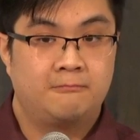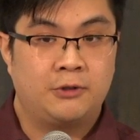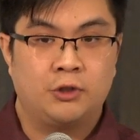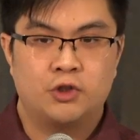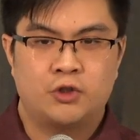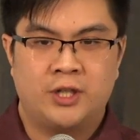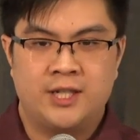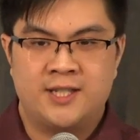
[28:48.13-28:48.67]
We
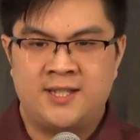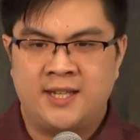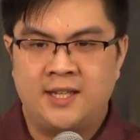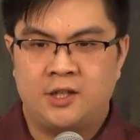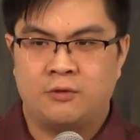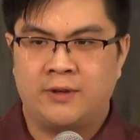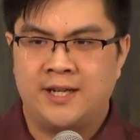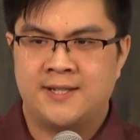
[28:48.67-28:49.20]
don't try to
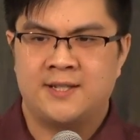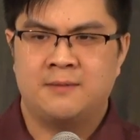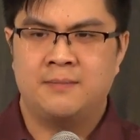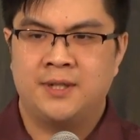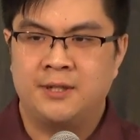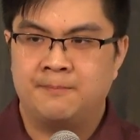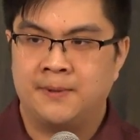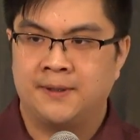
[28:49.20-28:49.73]
take grace and
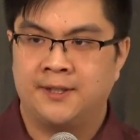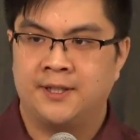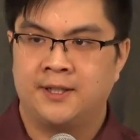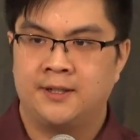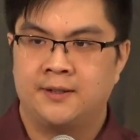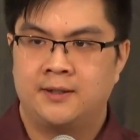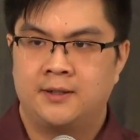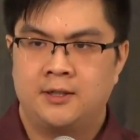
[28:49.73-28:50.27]
manipulate
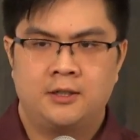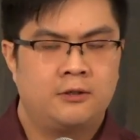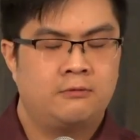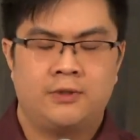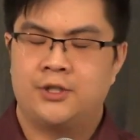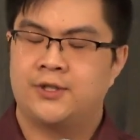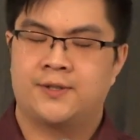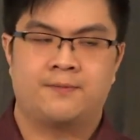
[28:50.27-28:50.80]
it.
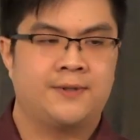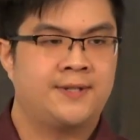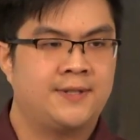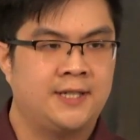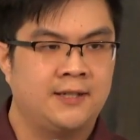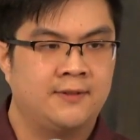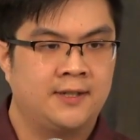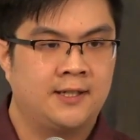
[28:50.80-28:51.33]
We just
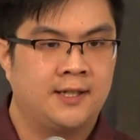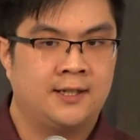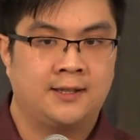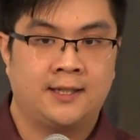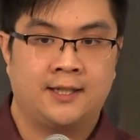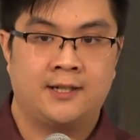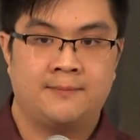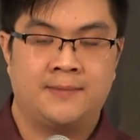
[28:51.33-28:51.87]
receive it and
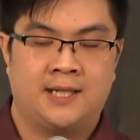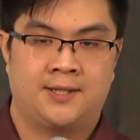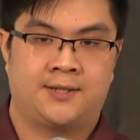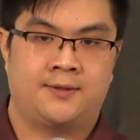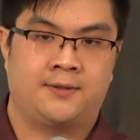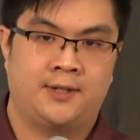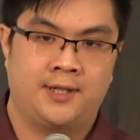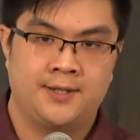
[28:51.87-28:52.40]
let it
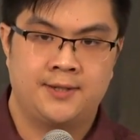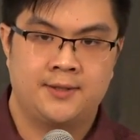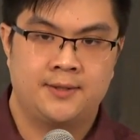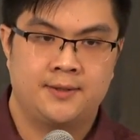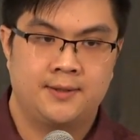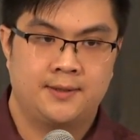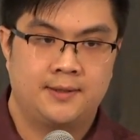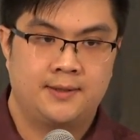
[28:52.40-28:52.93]
master us.
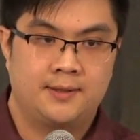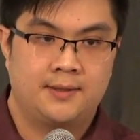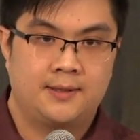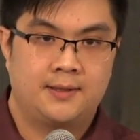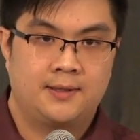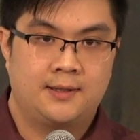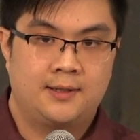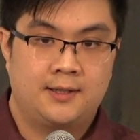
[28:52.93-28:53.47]

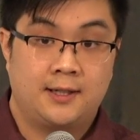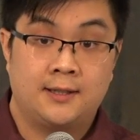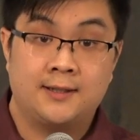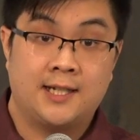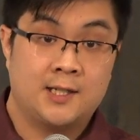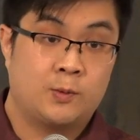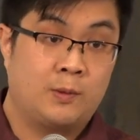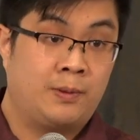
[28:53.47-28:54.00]
And
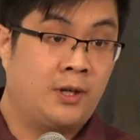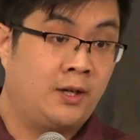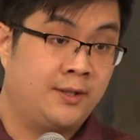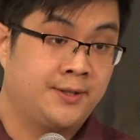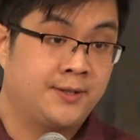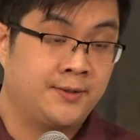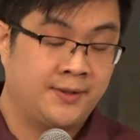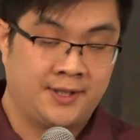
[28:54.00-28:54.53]
that's what
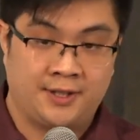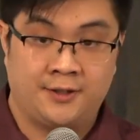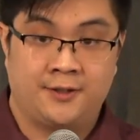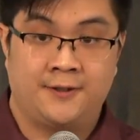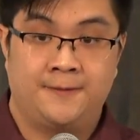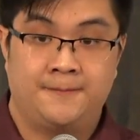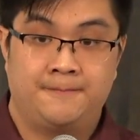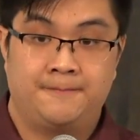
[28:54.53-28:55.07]
Paul is doing here.
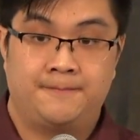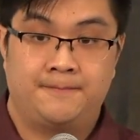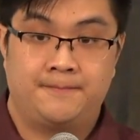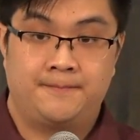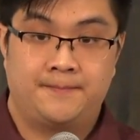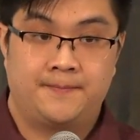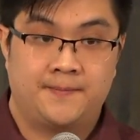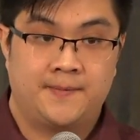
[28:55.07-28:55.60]

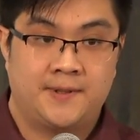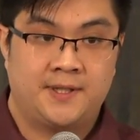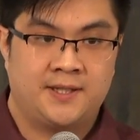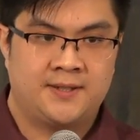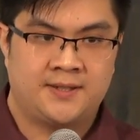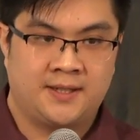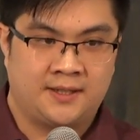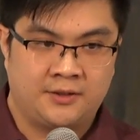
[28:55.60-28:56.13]

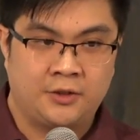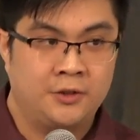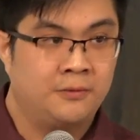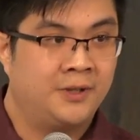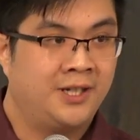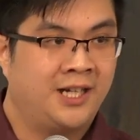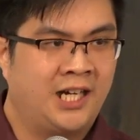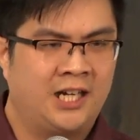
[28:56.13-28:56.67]
He's saying, you know
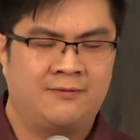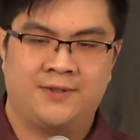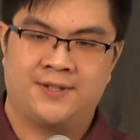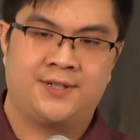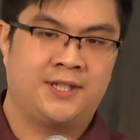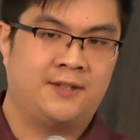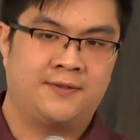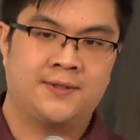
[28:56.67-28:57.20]
what? I've
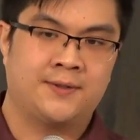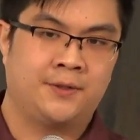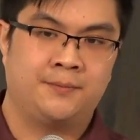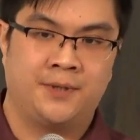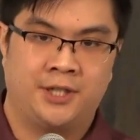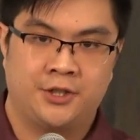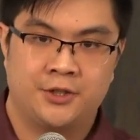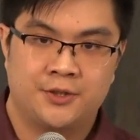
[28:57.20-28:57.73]
received so
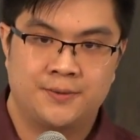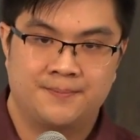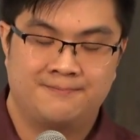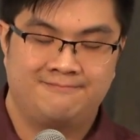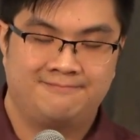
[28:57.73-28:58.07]
much.